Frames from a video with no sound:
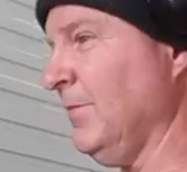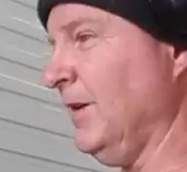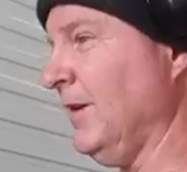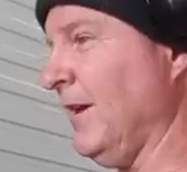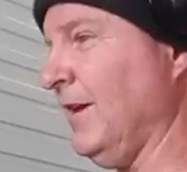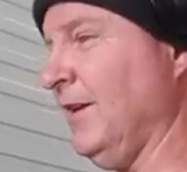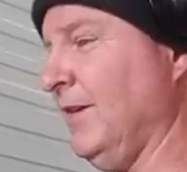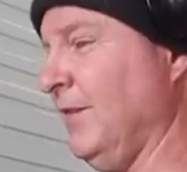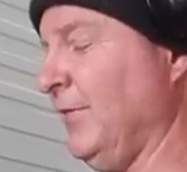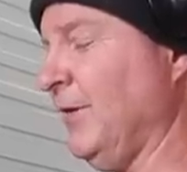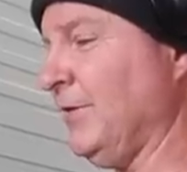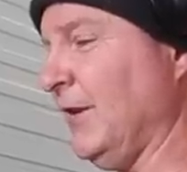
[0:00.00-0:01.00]
me, at
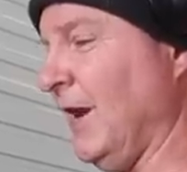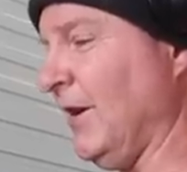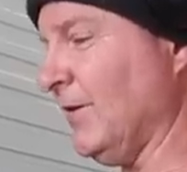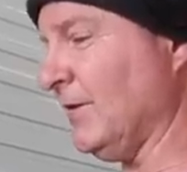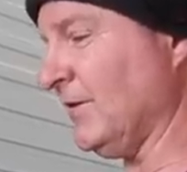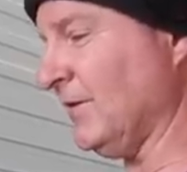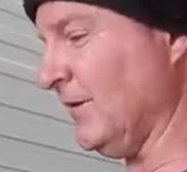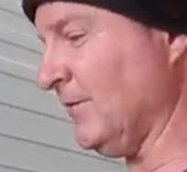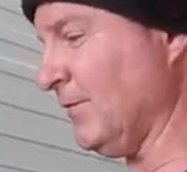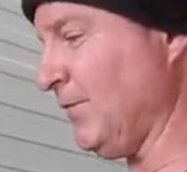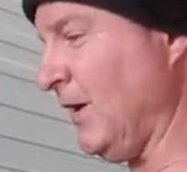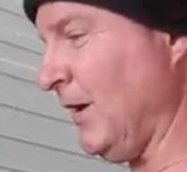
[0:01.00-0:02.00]
150 hours or
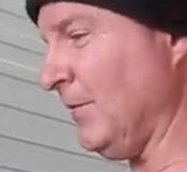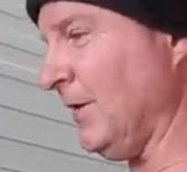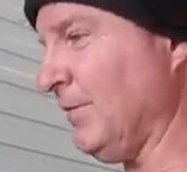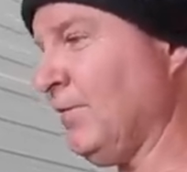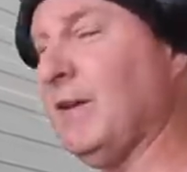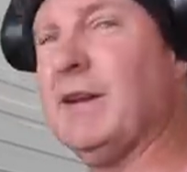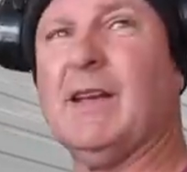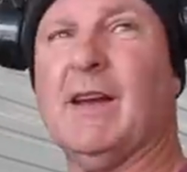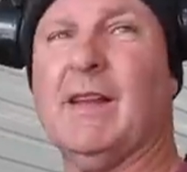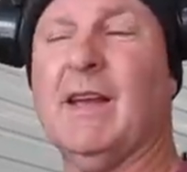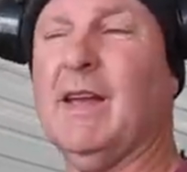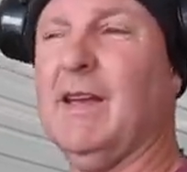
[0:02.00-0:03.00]
something, probably plenty
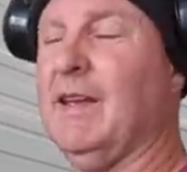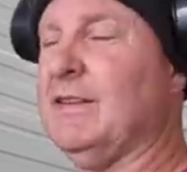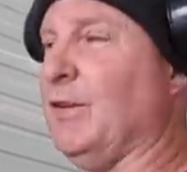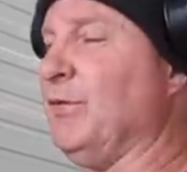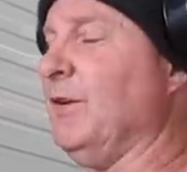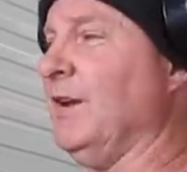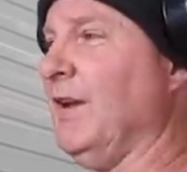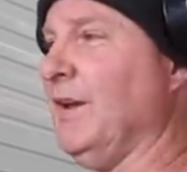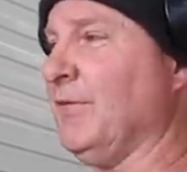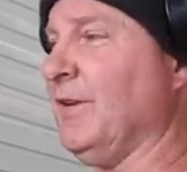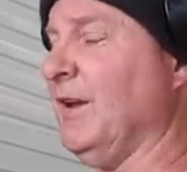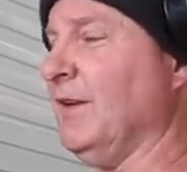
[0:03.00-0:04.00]
on it. It's a three and a
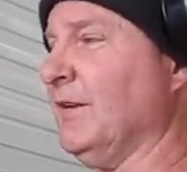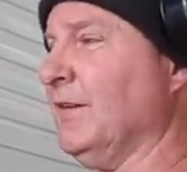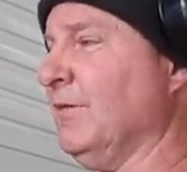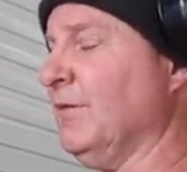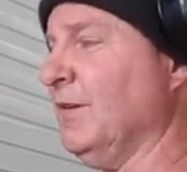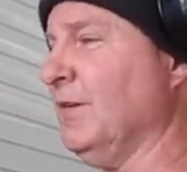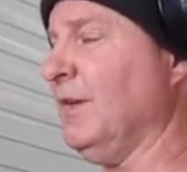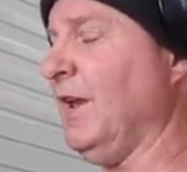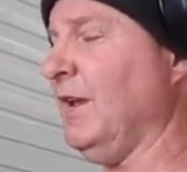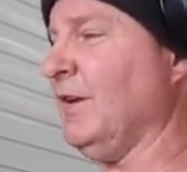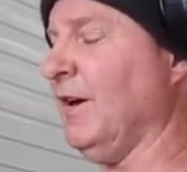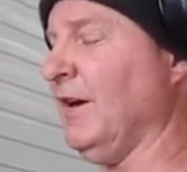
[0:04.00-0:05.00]
half gallon
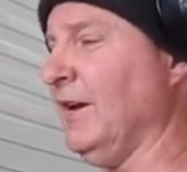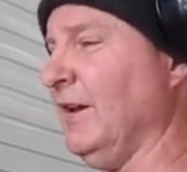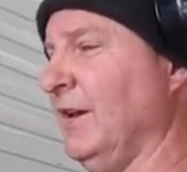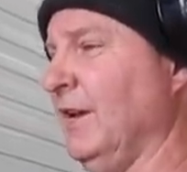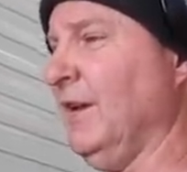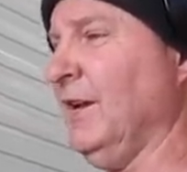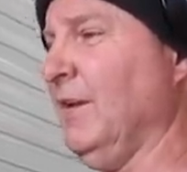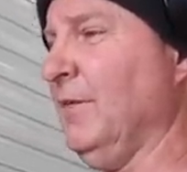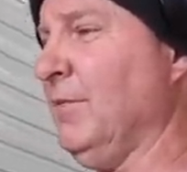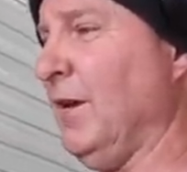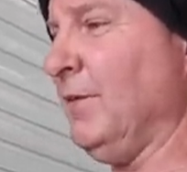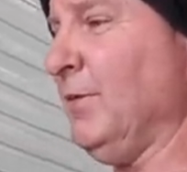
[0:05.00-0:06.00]
tank on it.
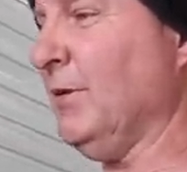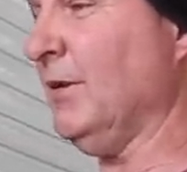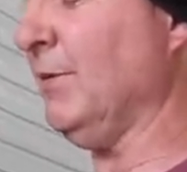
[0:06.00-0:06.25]
I suppose it